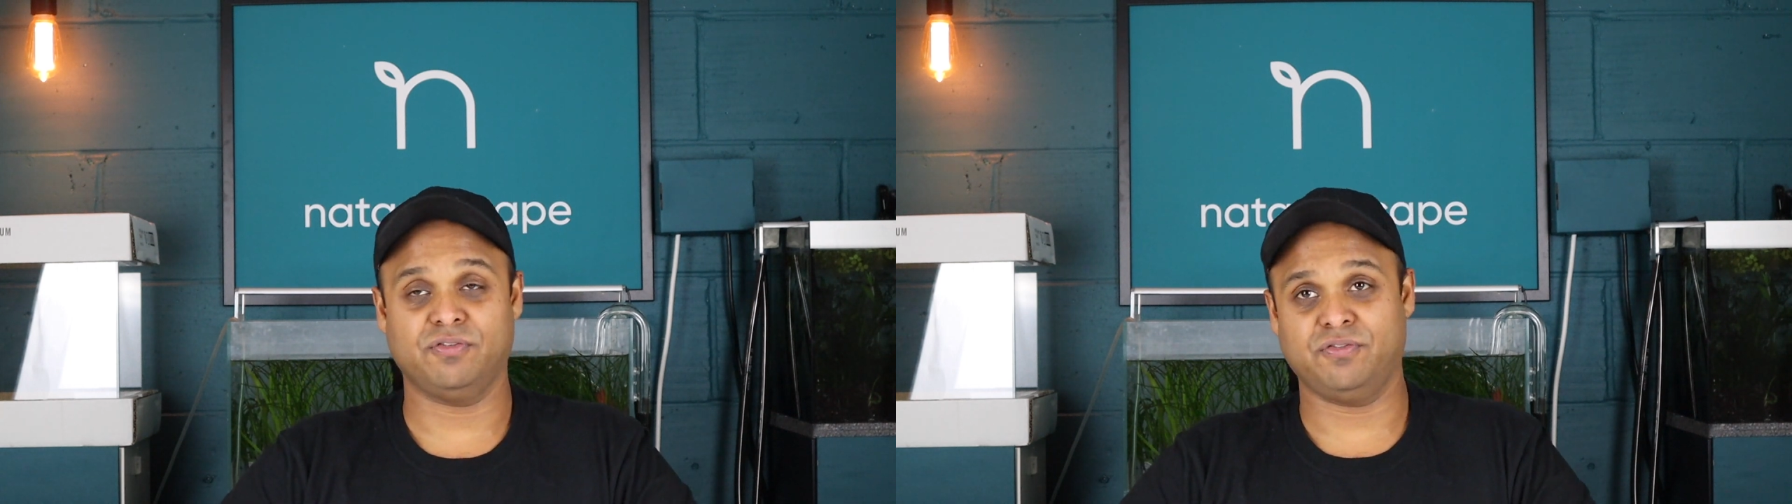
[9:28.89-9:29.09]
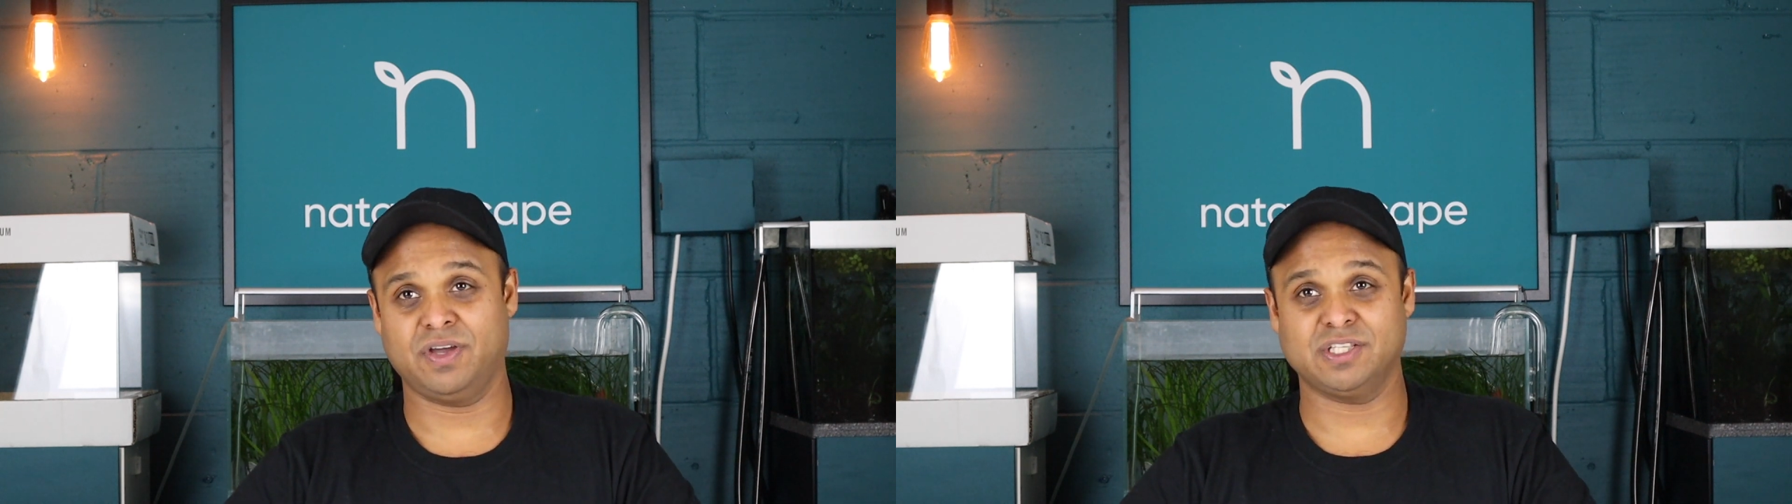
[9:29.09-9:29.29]

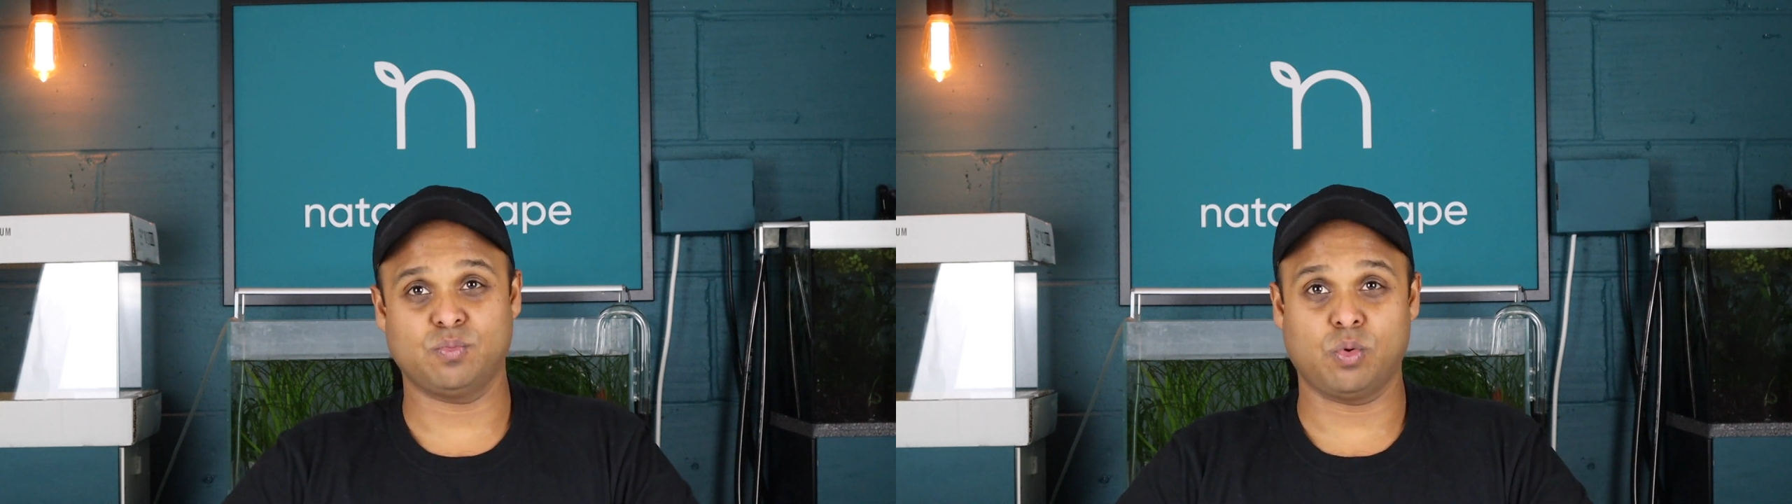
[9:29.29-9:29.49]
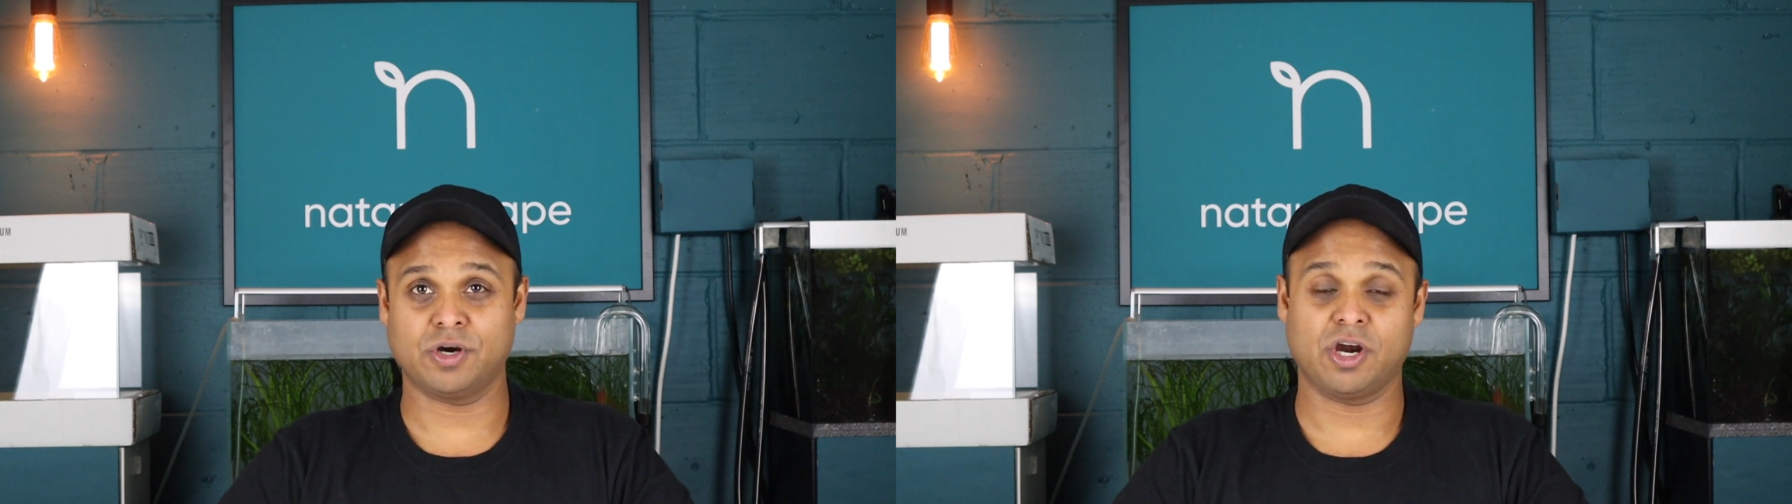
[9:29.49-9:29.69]

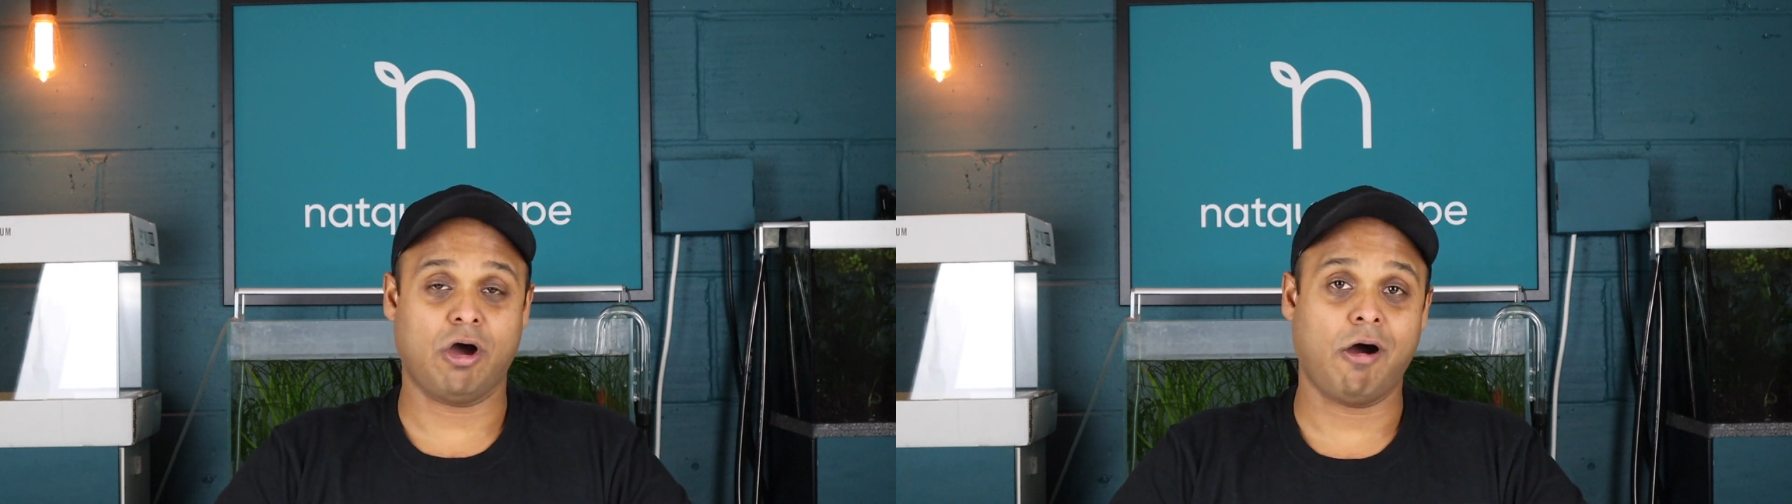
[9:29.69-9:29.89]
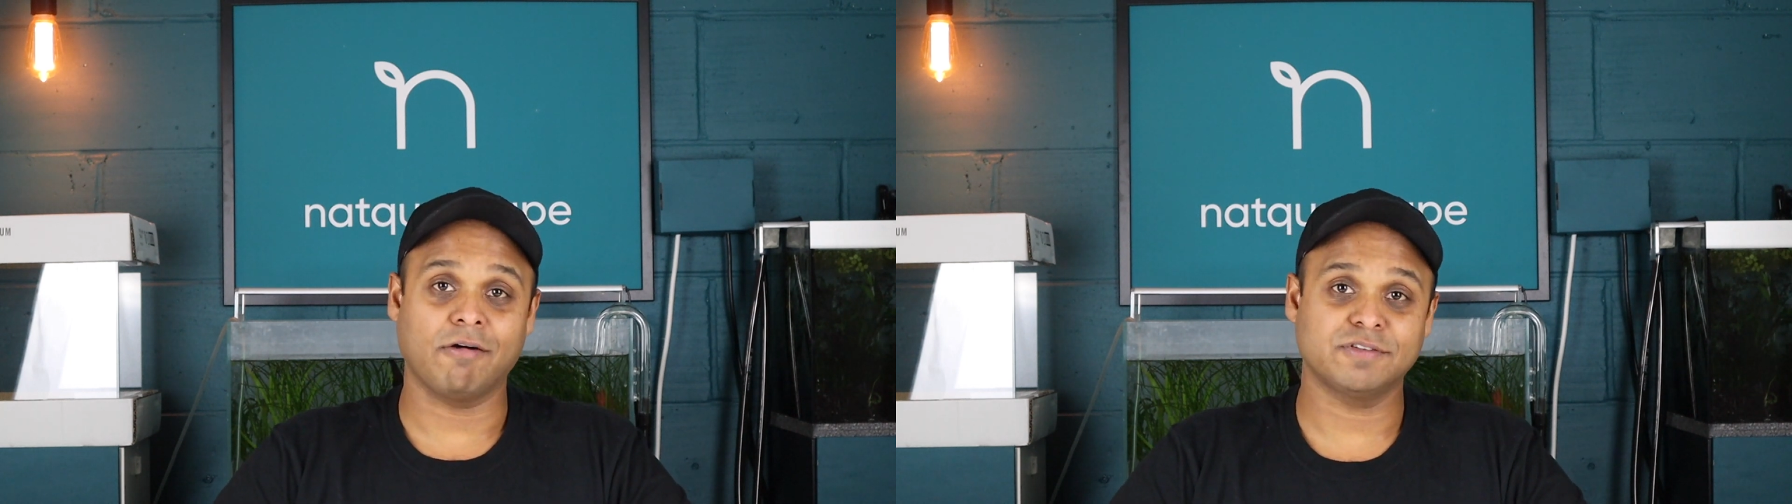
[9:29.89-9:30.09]
first
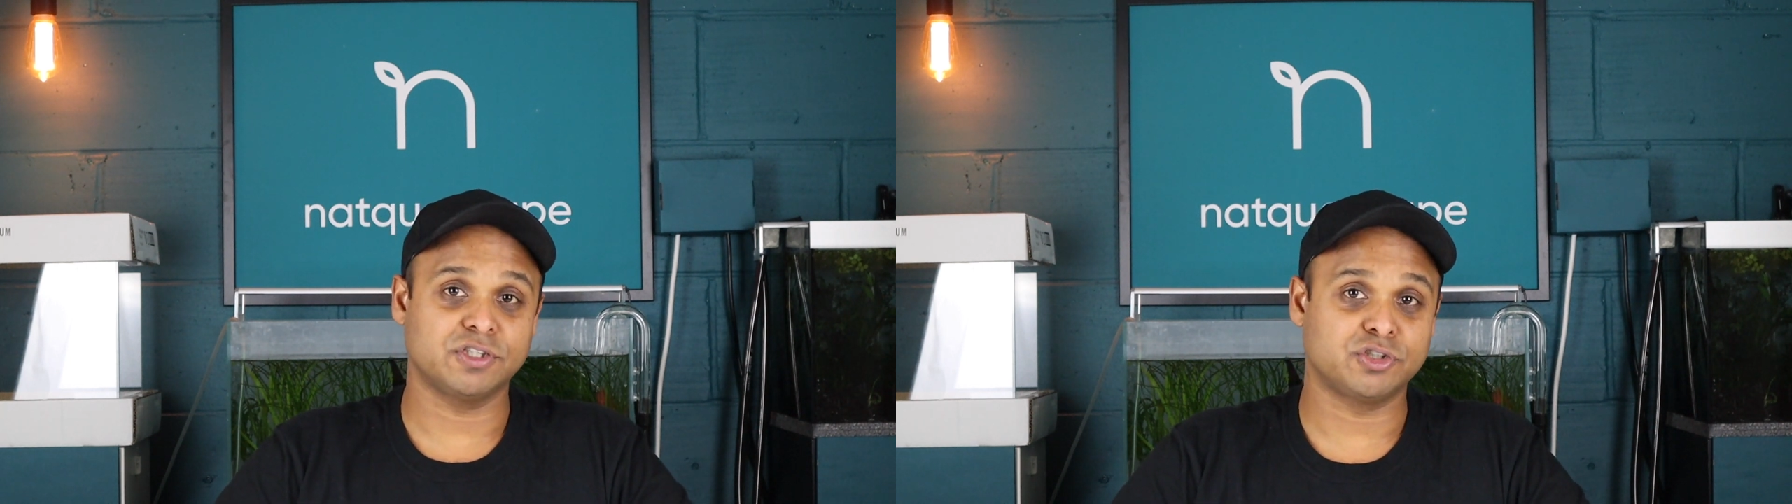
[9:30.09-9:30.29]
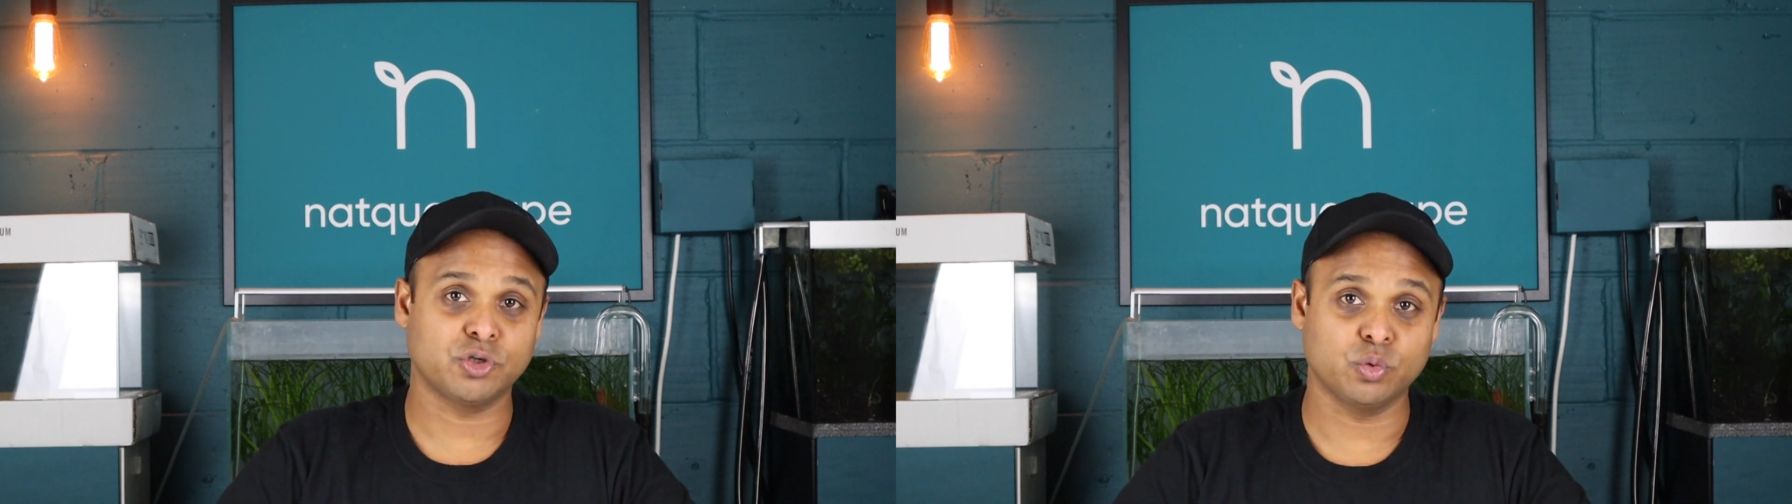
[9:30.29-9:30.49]
1.5
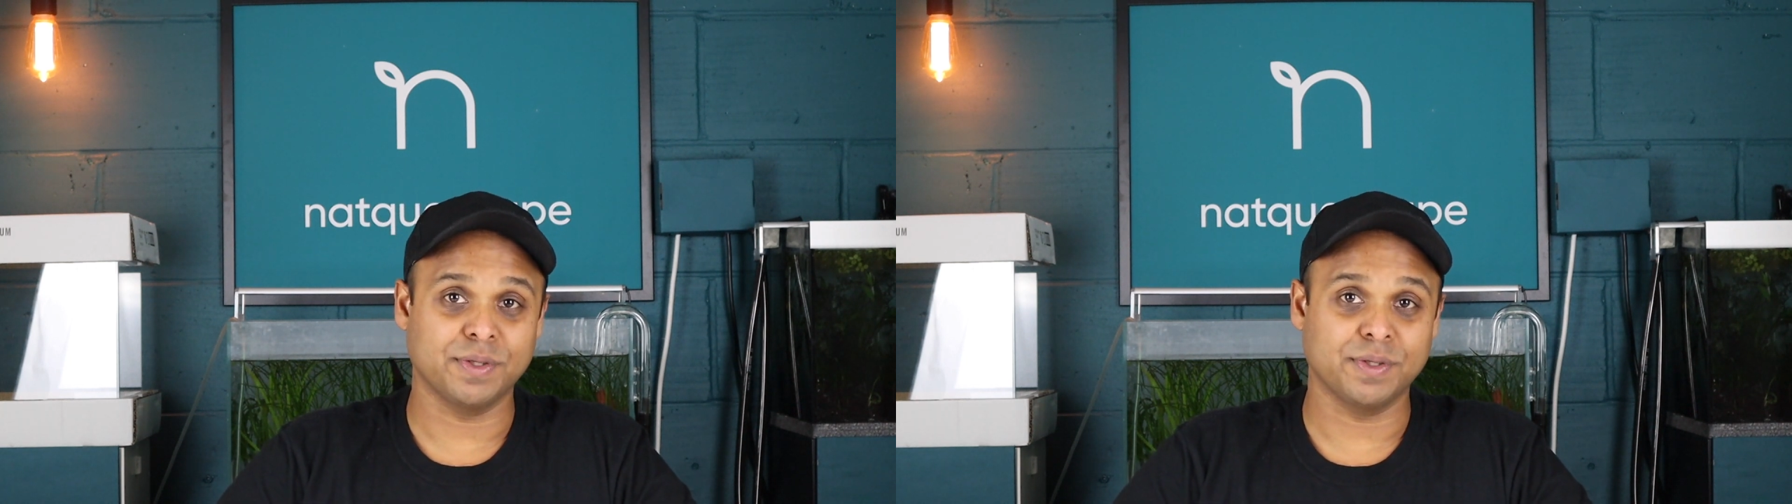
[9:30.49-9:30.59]
to 2